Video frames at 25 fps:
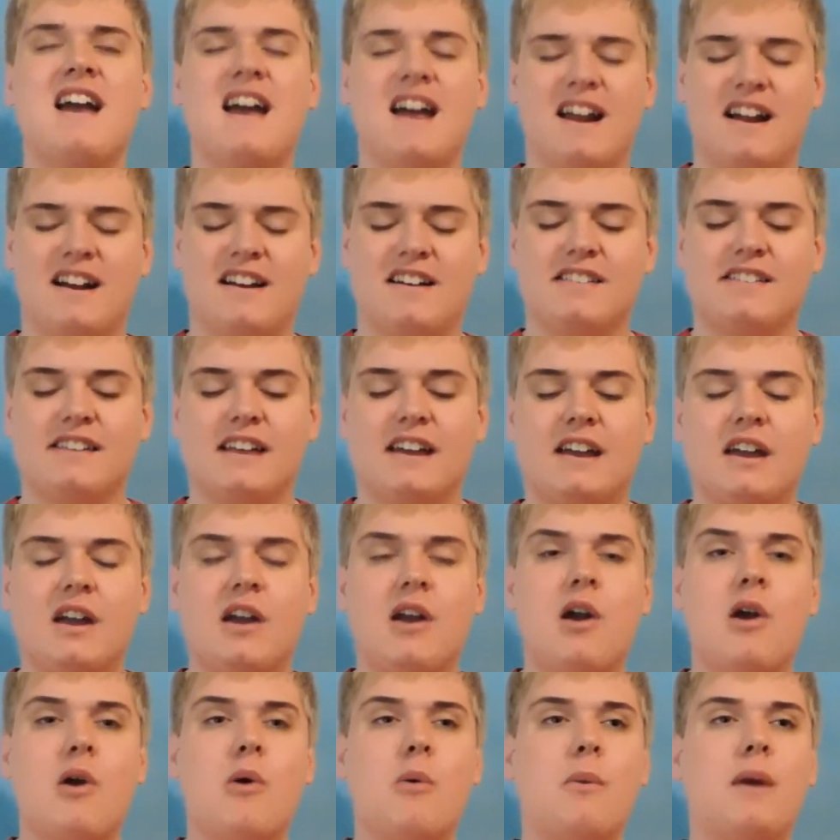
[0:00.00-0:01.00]
And I was like,
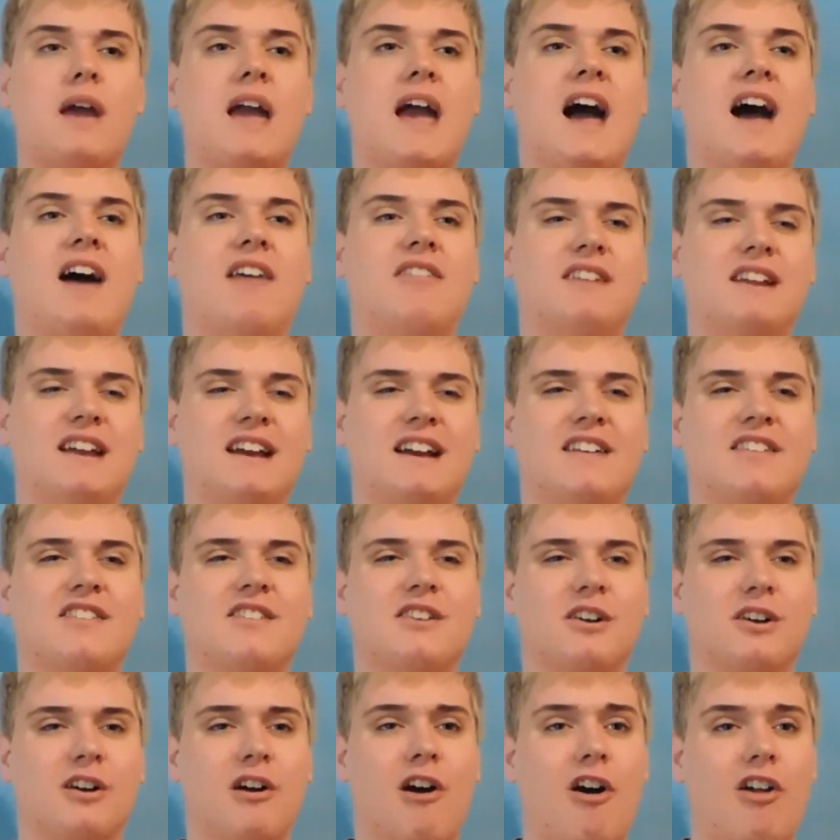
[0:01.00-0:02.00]
we have to
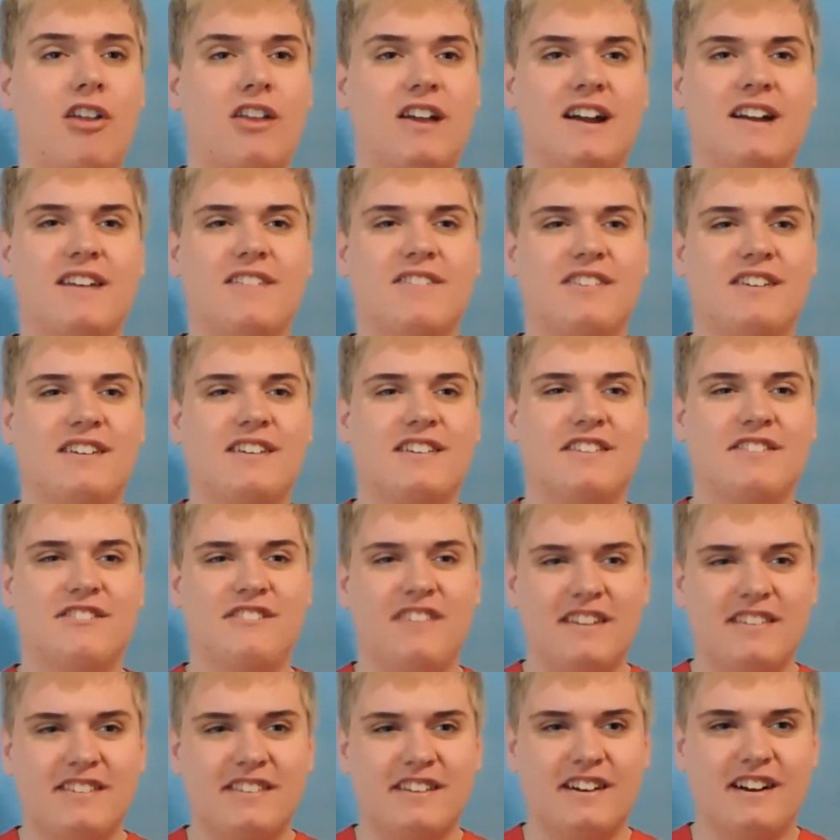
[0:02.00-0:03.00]
answer a call light if there's a
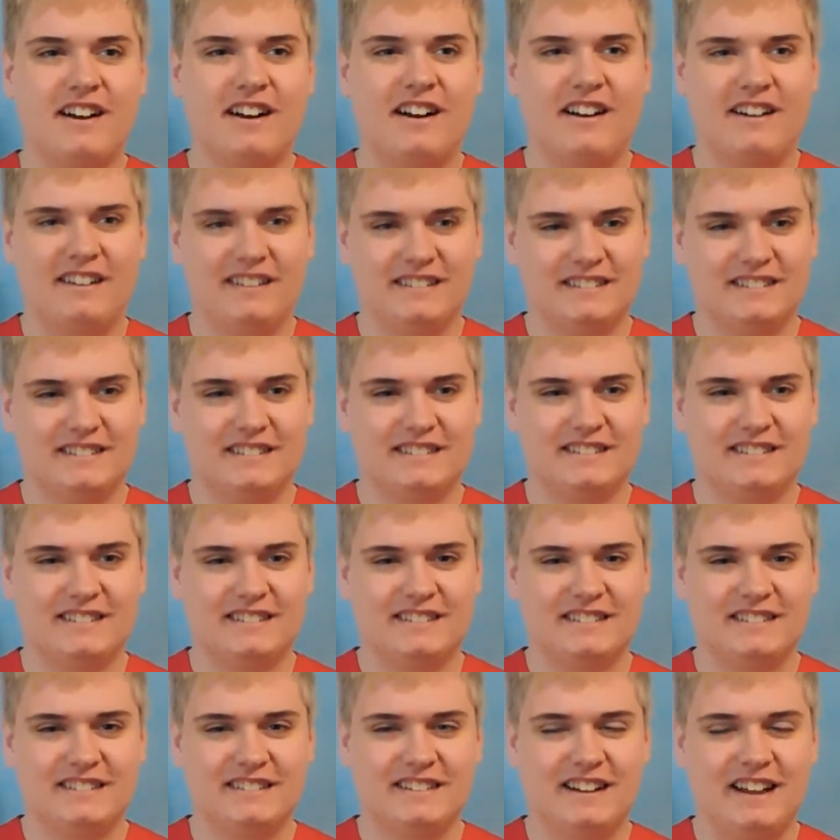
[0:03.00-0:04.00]
visitor.
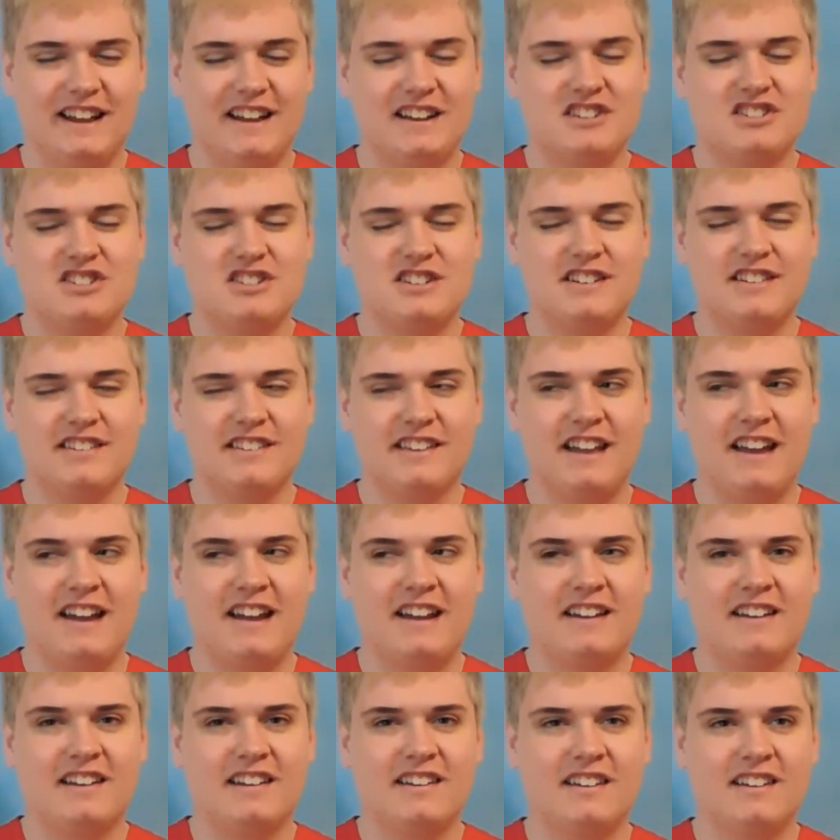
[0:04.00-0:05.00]
And she's
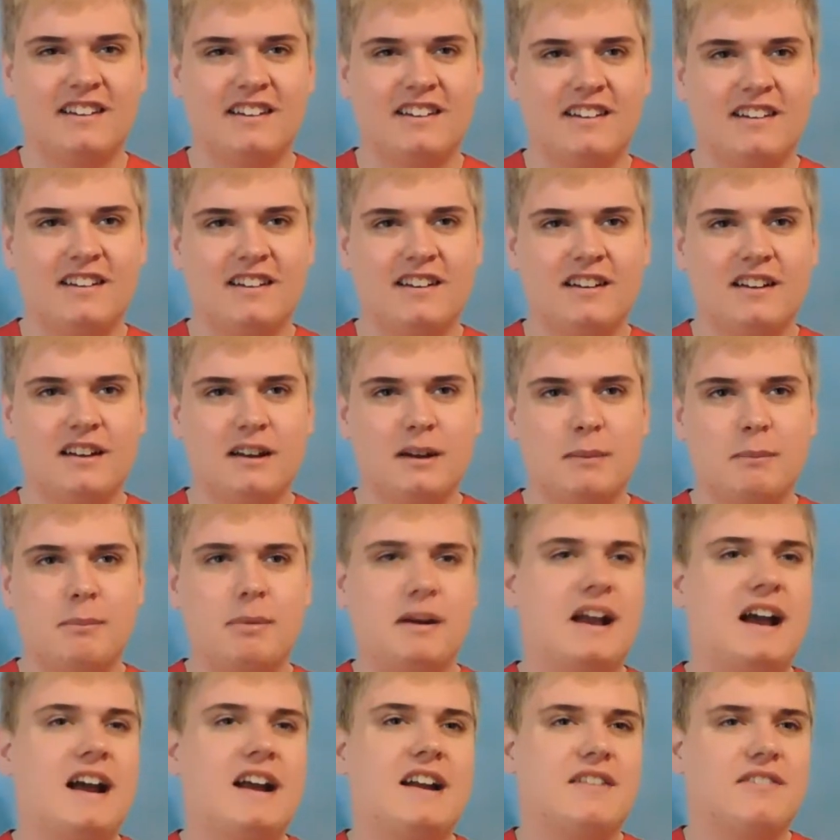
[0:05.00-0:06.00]
like,
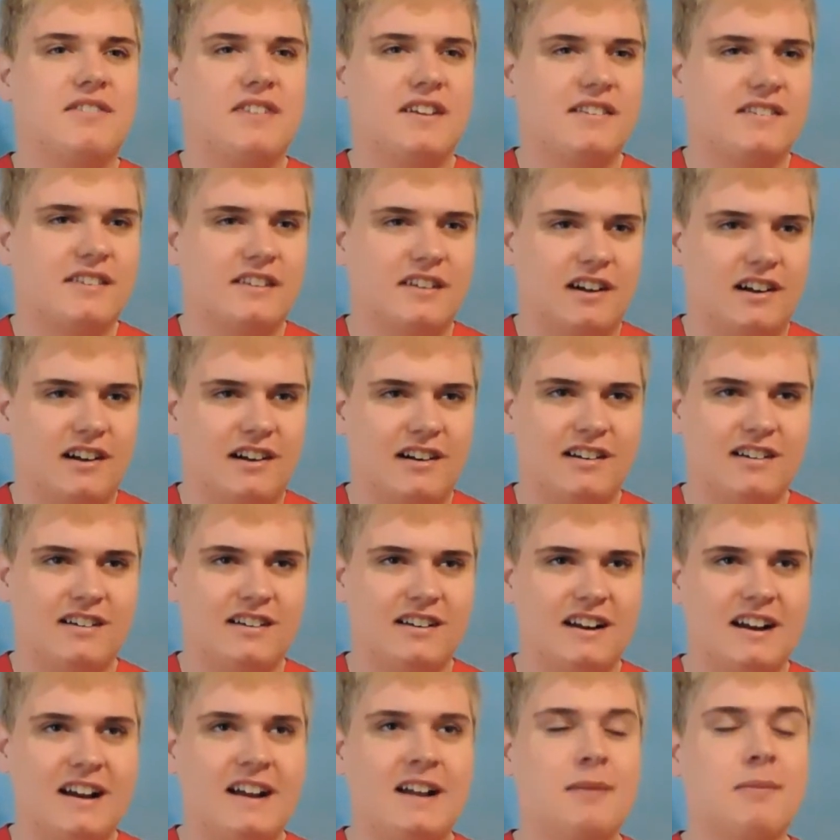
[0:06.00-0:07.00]
but I had a visitor.
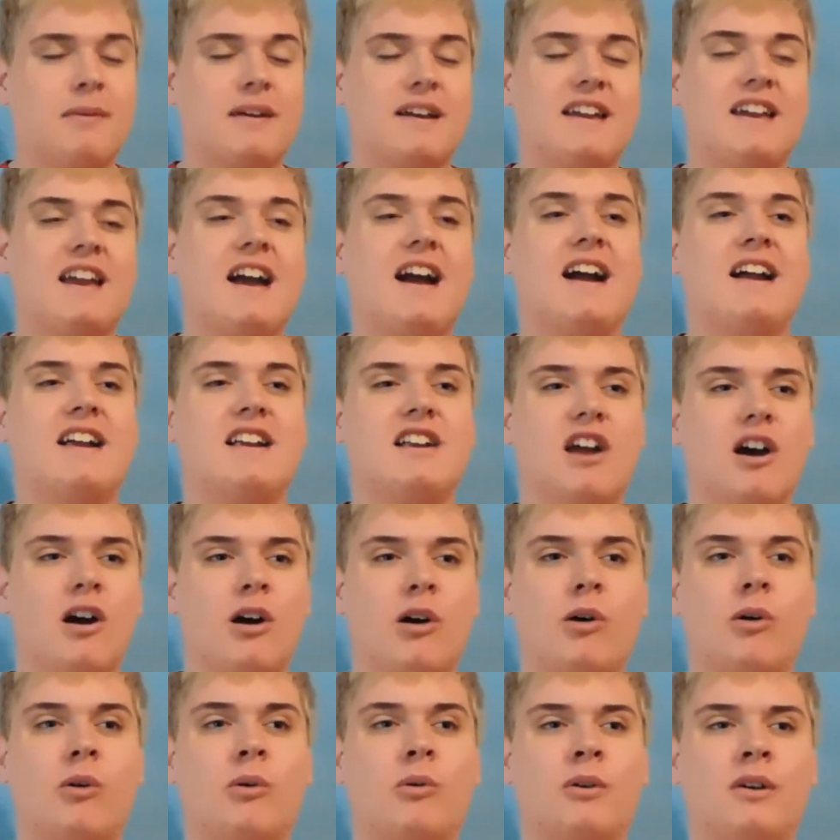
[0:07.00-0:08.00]
And I'm like, yeah, I
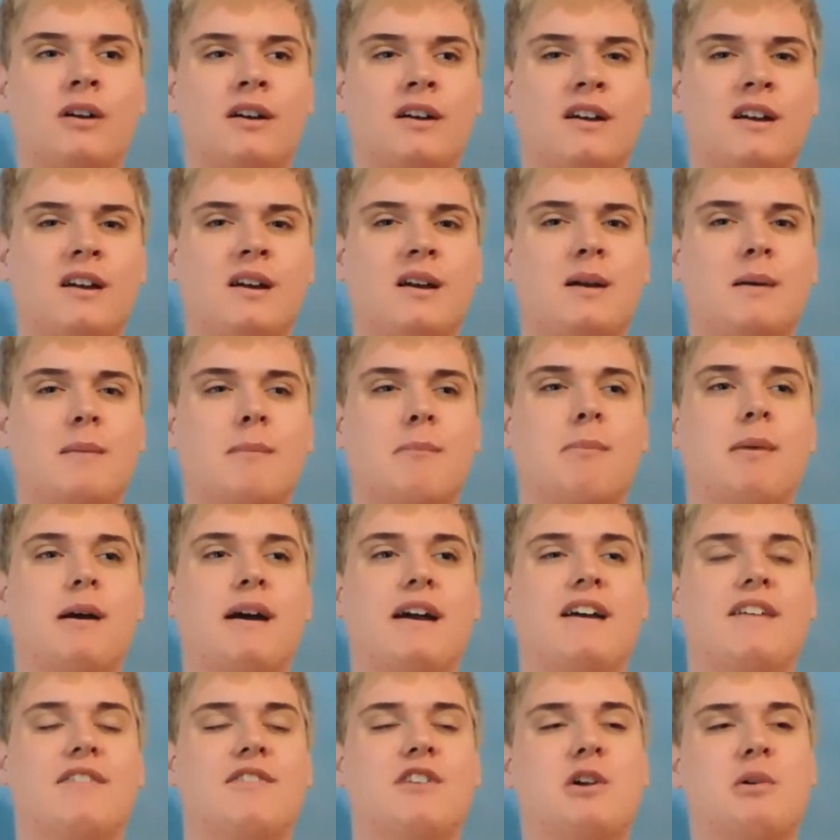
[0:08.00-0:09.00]
know,
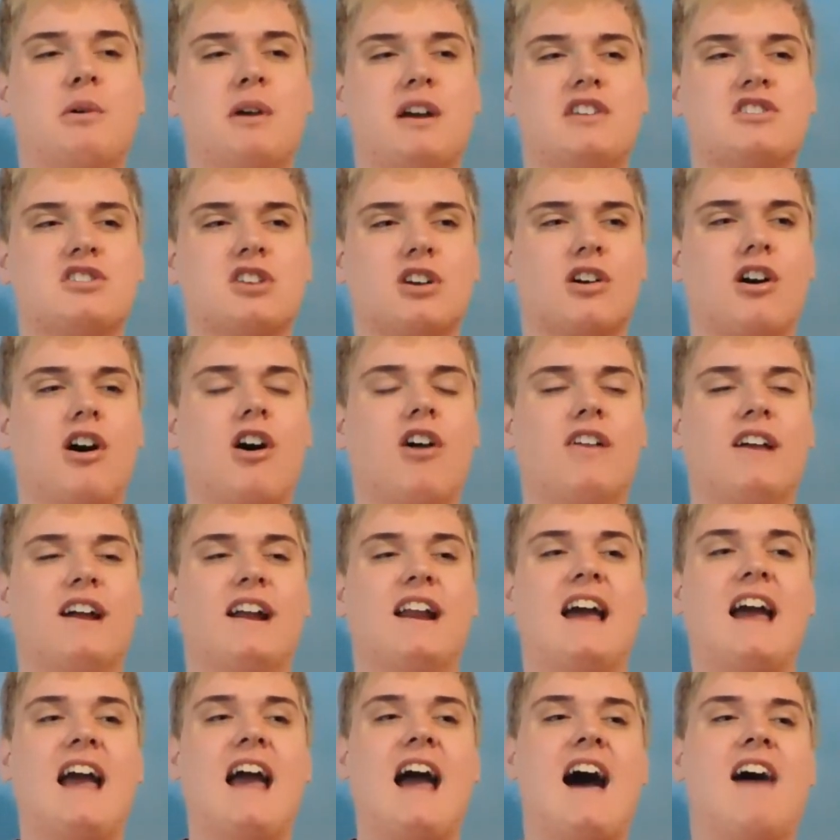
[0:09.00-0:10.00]
but if you hit your call
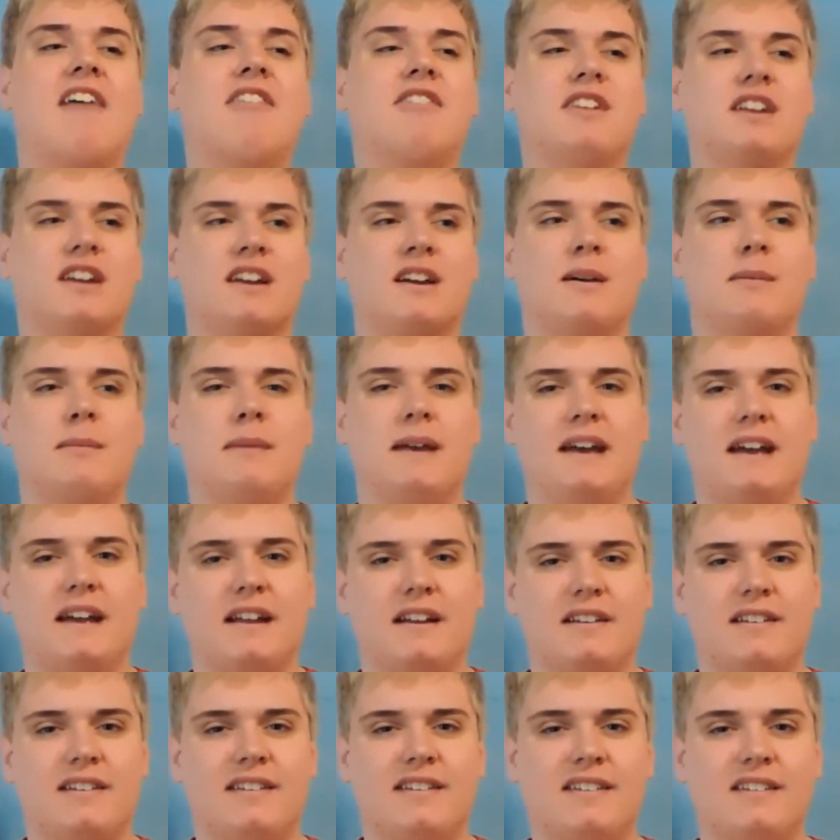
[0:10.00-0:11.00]
light, I have to come
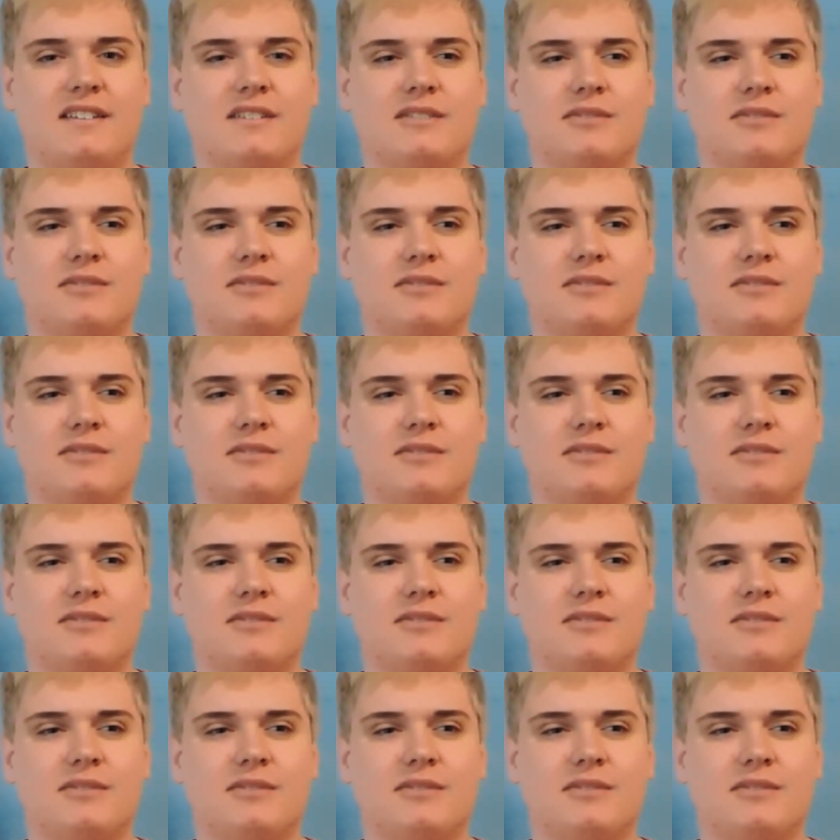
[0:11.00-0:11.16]
in.